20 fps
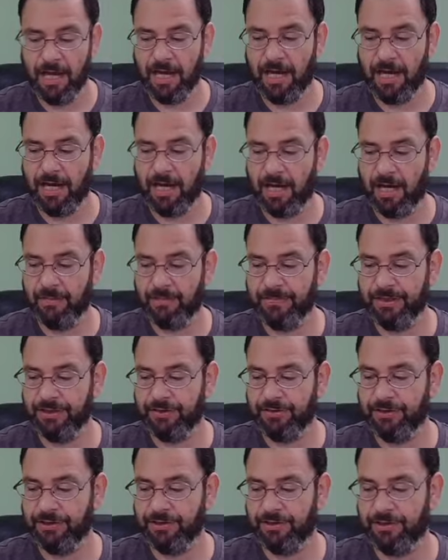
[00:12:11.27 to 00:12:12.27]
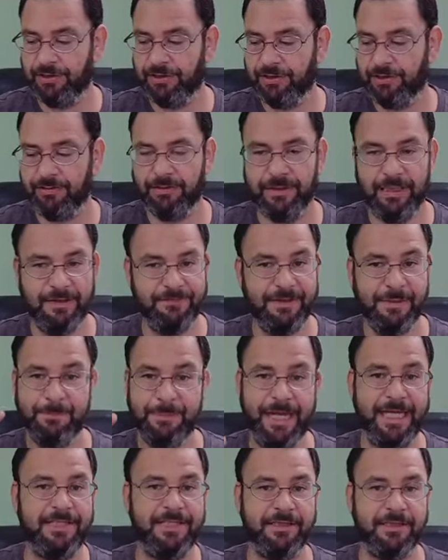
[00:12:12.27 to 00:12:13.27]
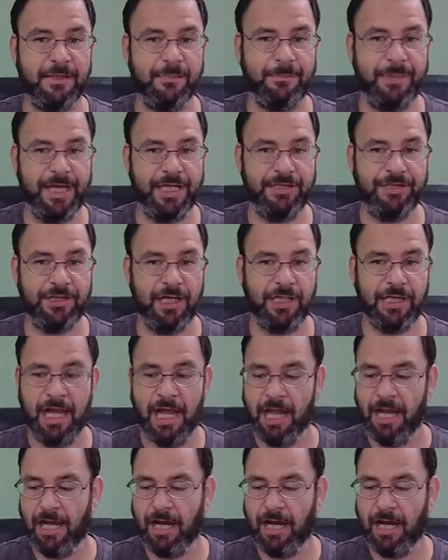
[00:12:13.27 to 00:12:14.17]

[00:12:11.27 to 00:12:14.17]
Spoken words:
you know, you're living paycheck to paycheck.